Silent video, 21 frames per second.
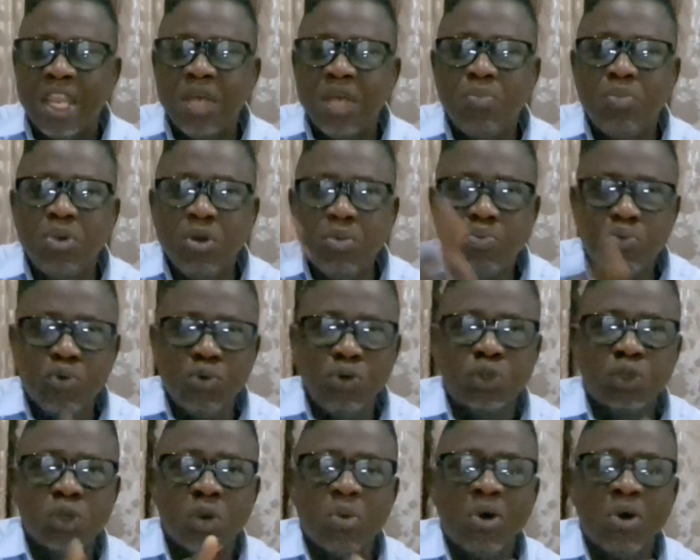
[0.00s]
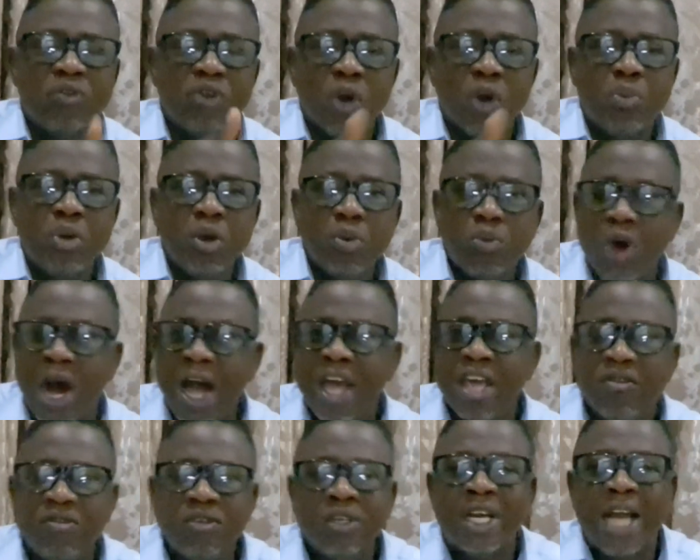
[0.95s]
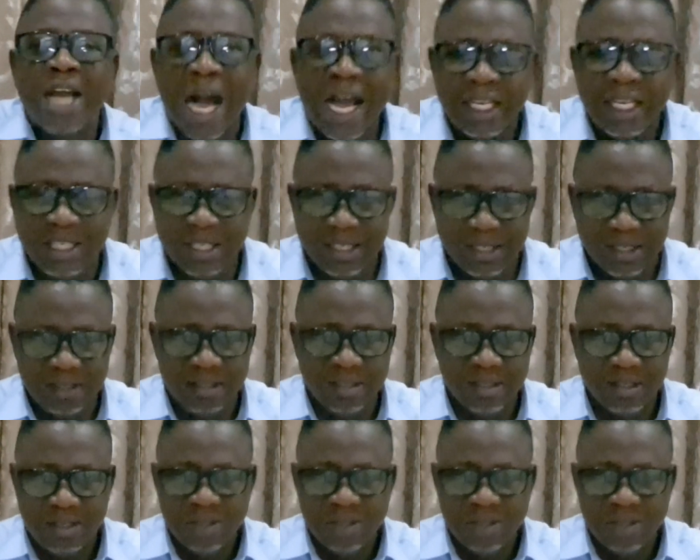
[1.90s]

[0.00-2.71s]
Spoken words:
the people some of your people are even guiding.